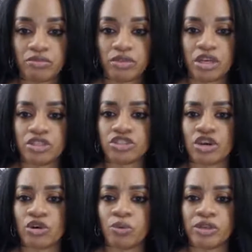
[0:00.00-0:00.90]

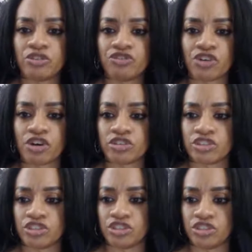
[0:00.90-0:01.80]
So when you first
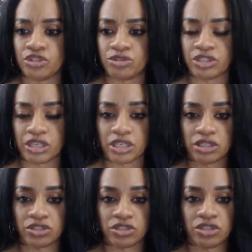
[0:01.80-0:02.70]
use
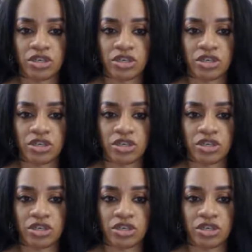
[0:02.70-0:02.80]
it,